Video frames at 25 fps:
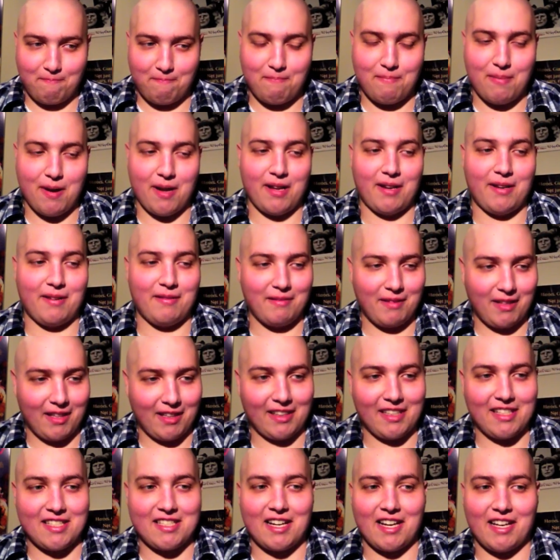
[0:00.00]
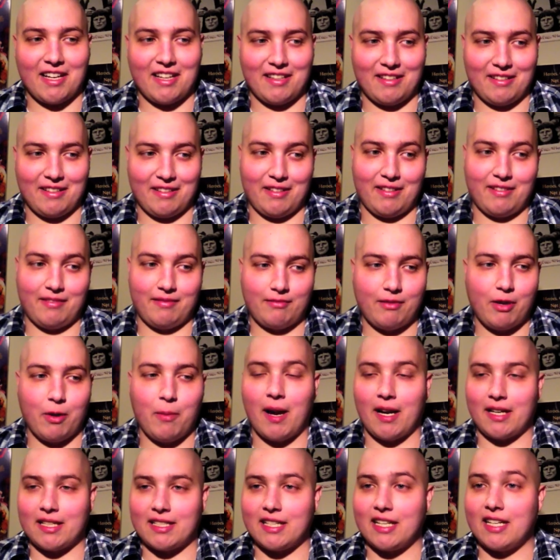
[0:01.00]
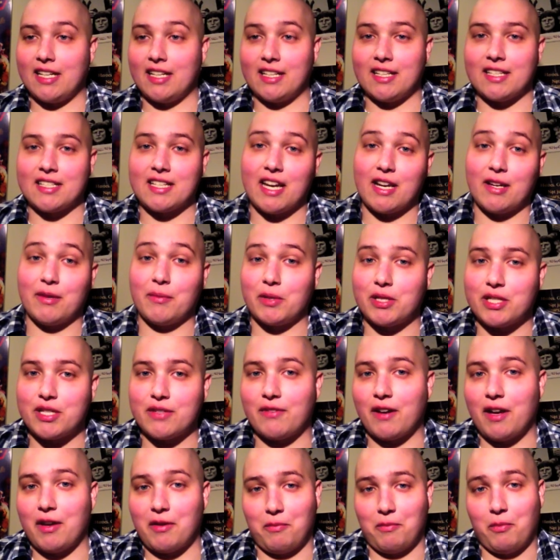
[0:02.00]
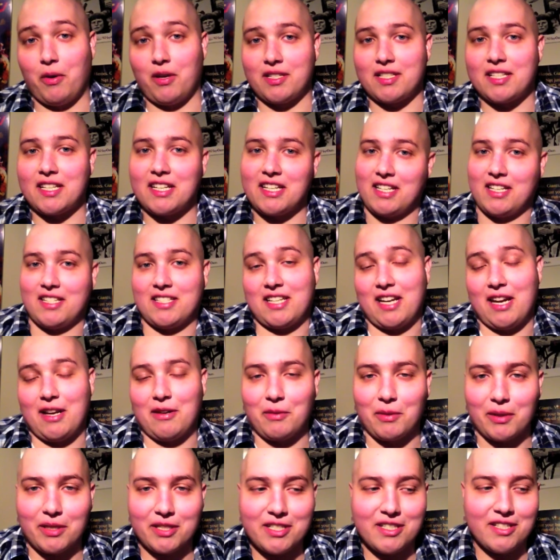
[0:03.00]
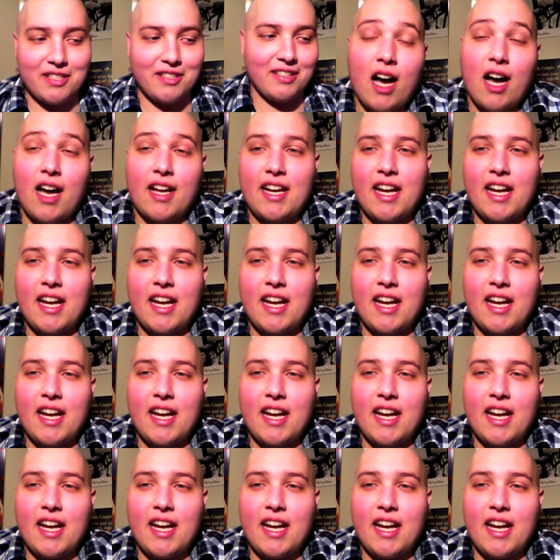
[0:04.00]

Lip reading: but at least I can go back to eating a sandwich if I want to eat a sandwich.